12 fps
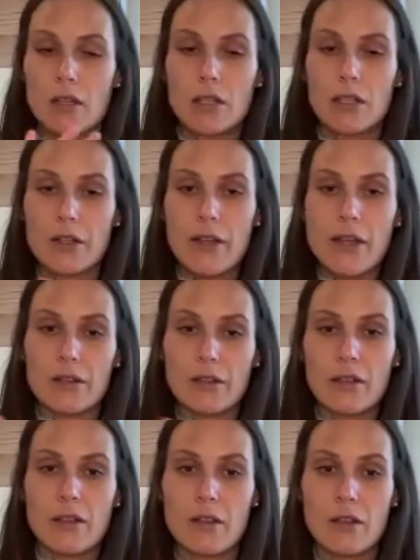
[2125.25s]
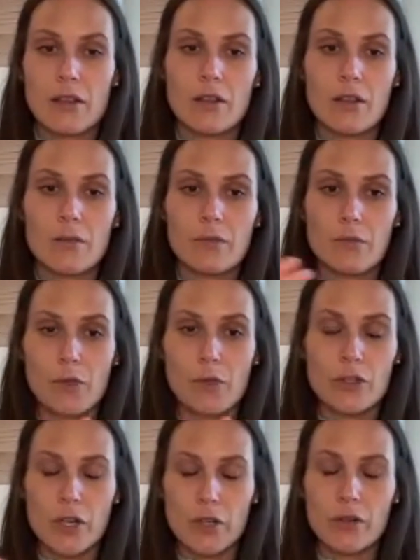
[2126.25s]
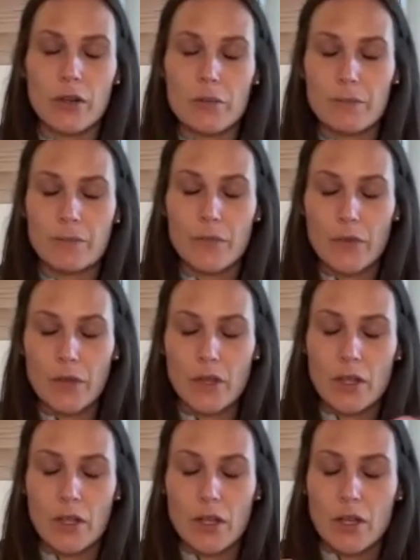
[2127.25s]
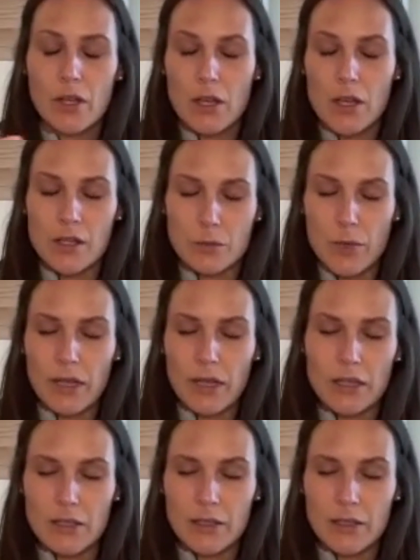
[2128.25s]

Clear that third chakra as well.